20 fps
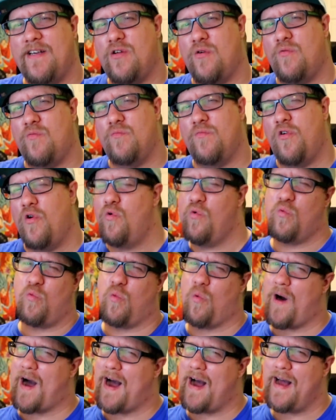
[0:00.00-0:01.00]
don't know
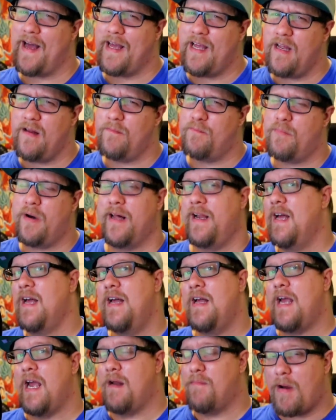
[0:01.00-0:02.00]
why, but
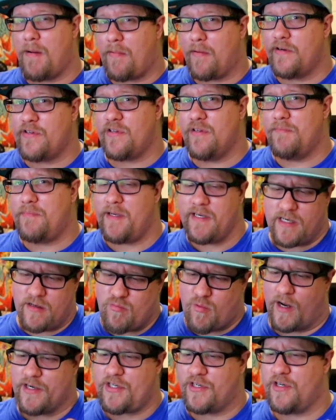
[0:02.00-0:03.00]
in my personal opinion,
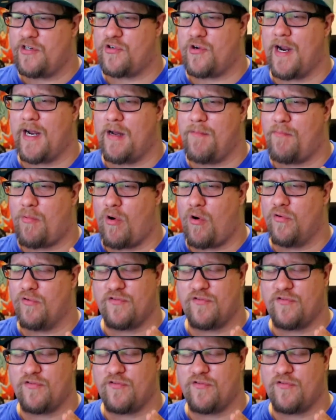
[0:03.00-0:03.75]
watching a Dragon Ball